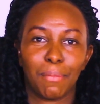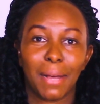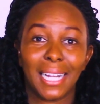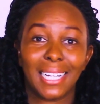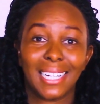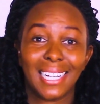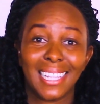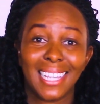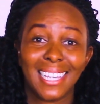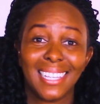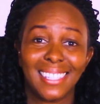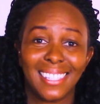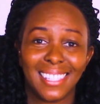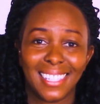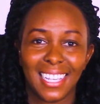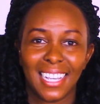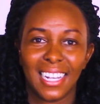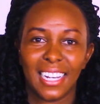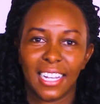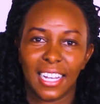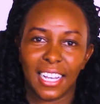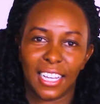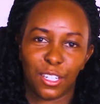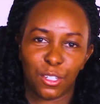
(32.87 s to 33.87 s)
but they
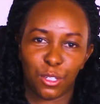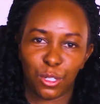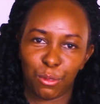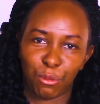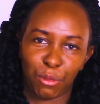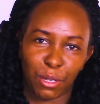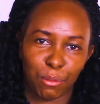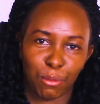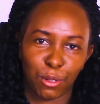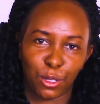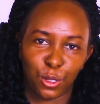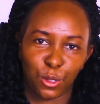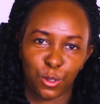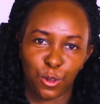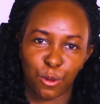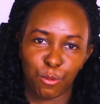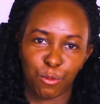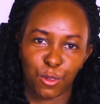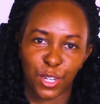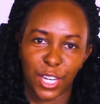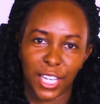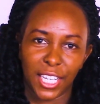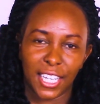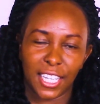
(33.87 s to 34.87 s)
still cannot be able to
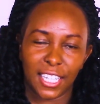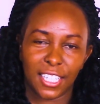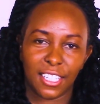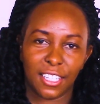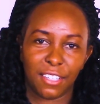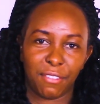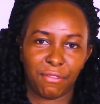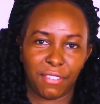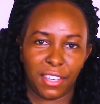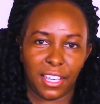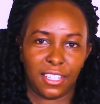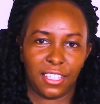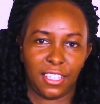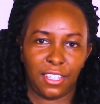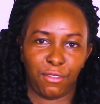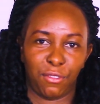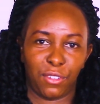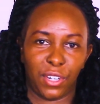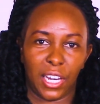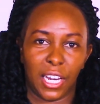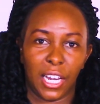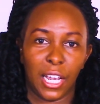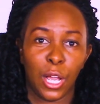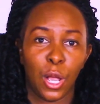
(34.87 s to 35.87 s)
communicate
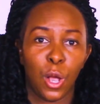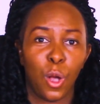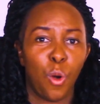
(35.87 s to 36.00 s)
effectively.